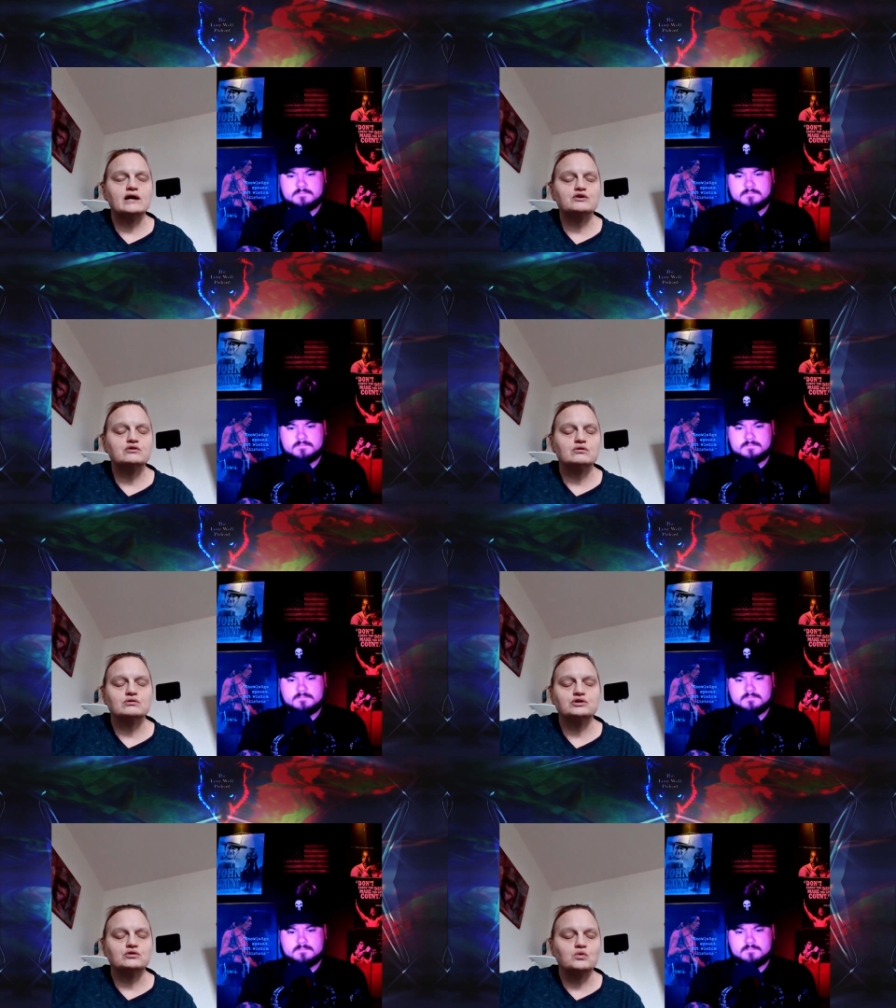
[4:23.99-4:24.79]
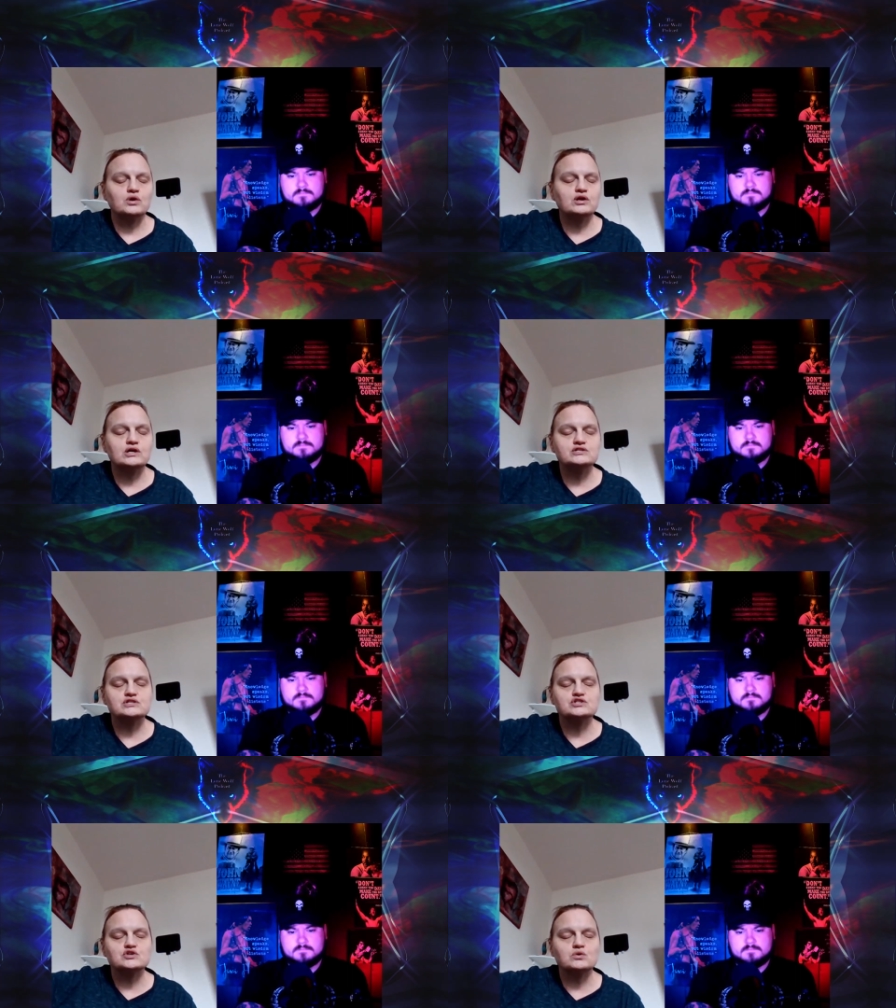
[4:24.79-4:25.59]
with how you're
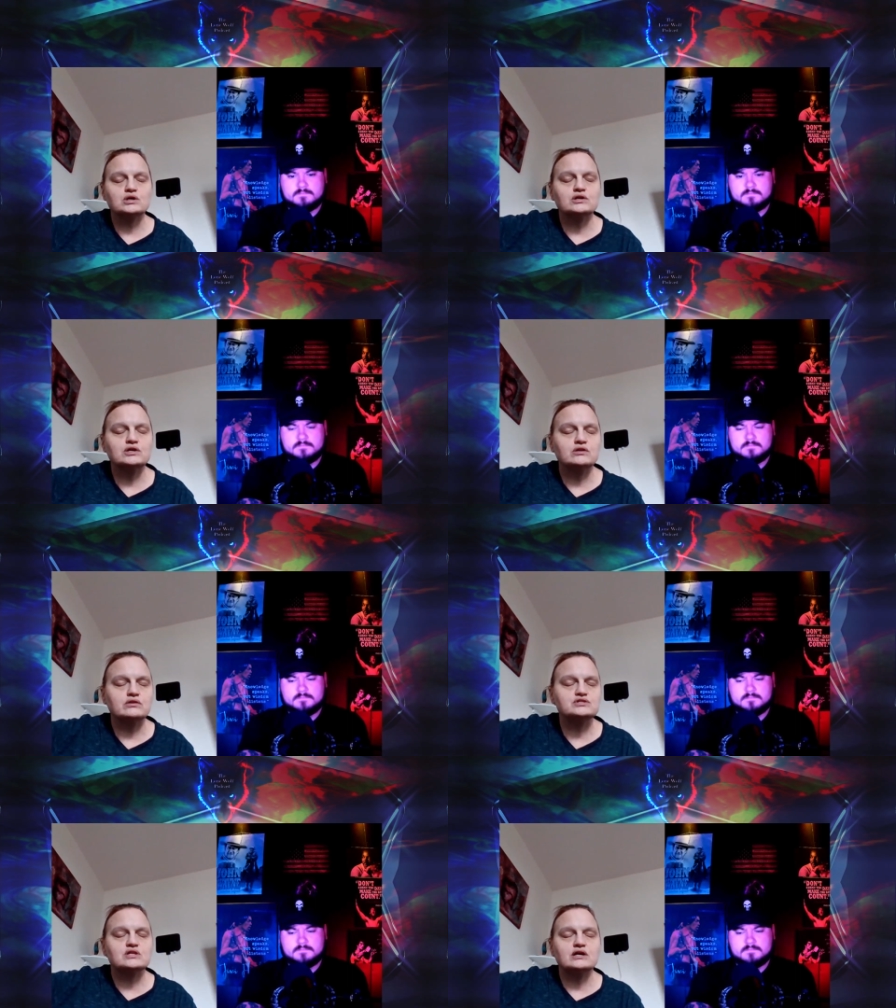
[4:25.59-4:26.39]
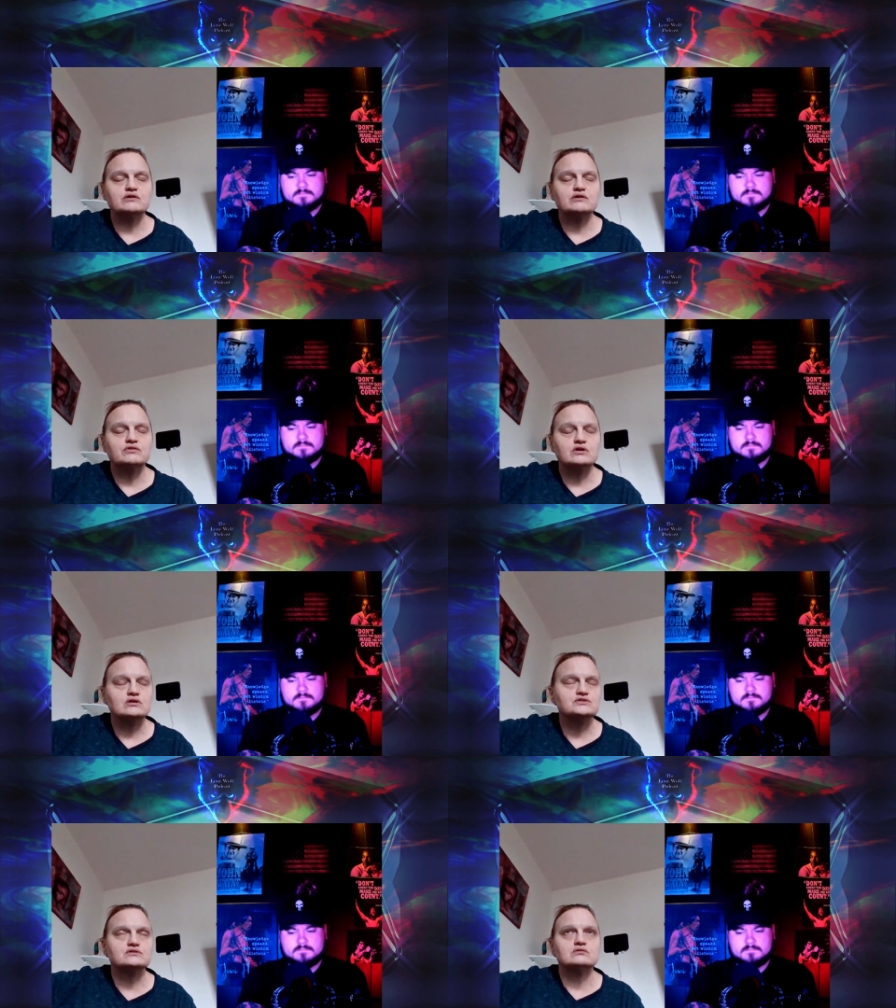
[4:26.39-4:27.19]
organizing so quickly and this, that, and
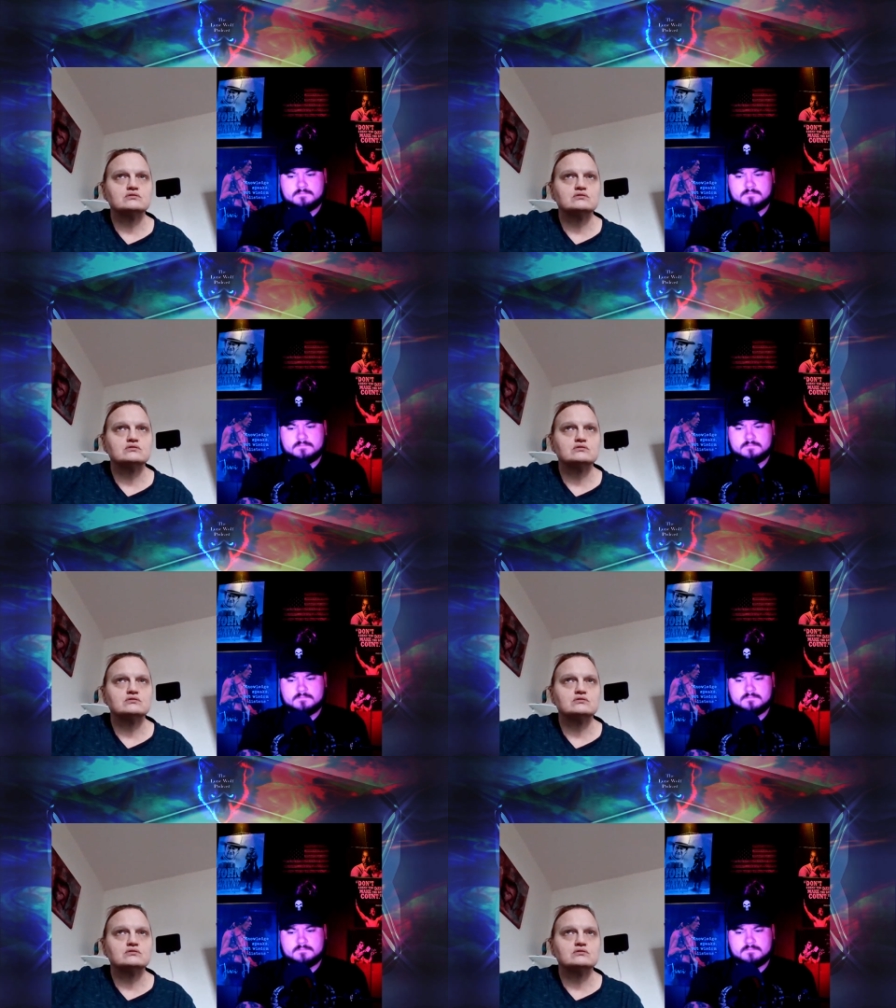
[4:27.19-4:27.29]
everything else.